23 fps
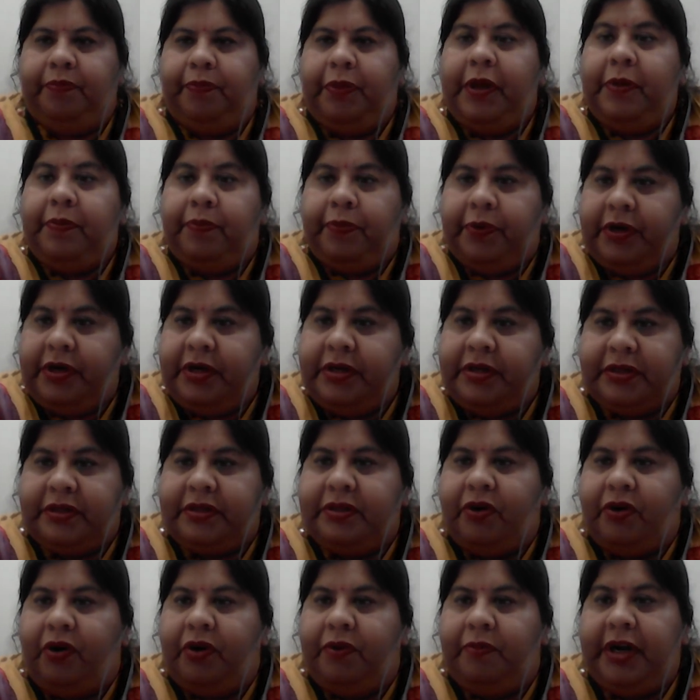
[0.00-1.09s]

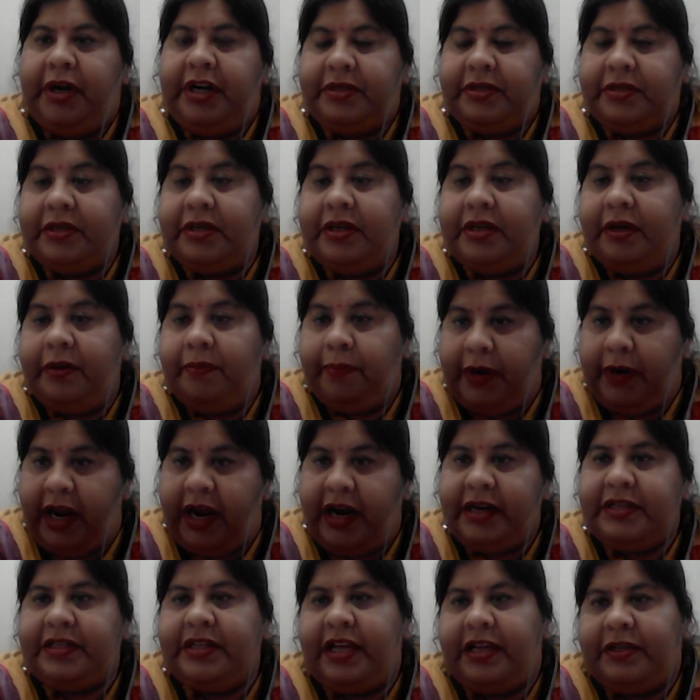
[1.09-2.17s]
papers on medicinal
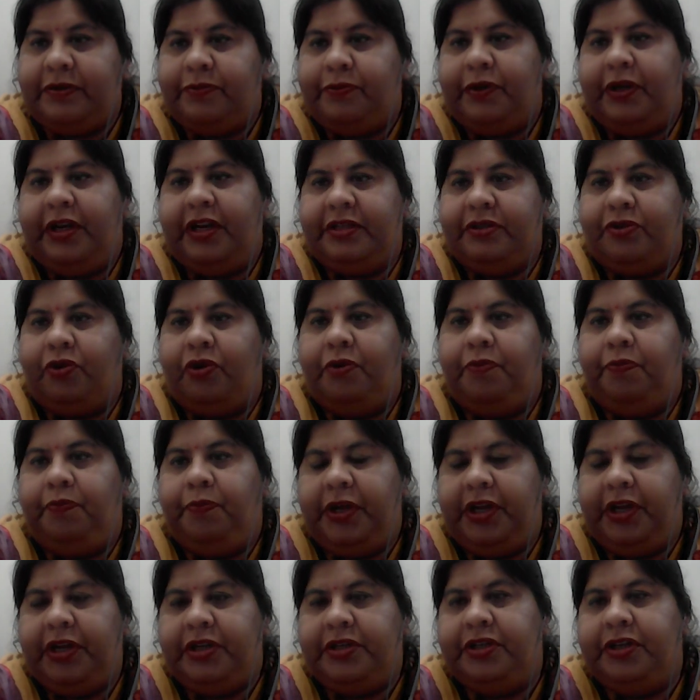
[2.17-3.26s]
plants as well as on
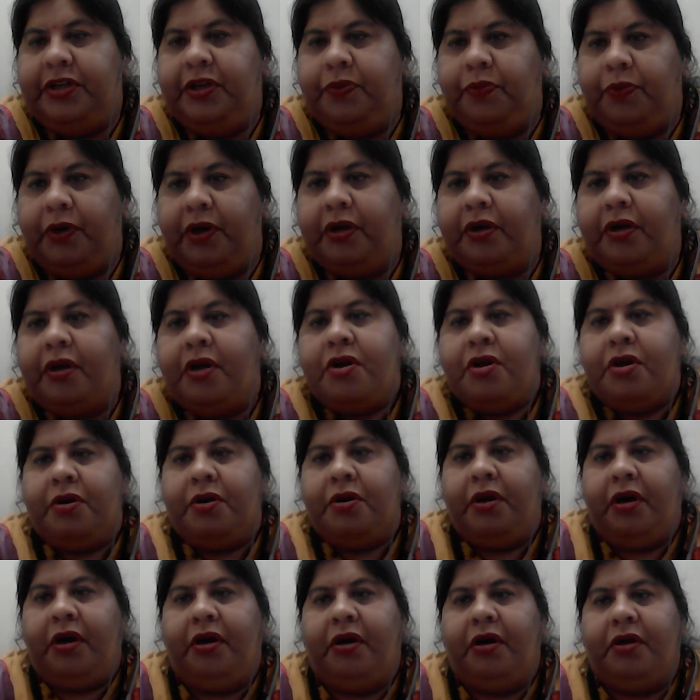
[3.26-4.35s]
PhD work.
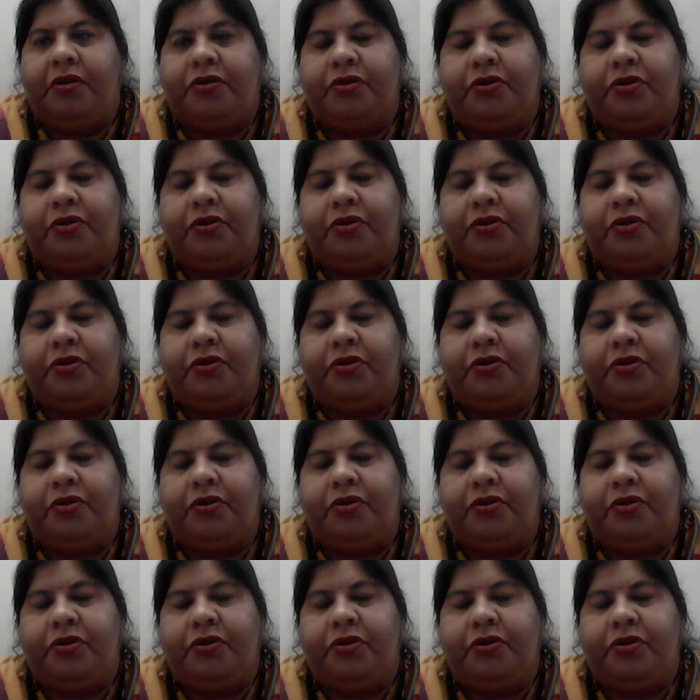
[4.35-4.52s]
At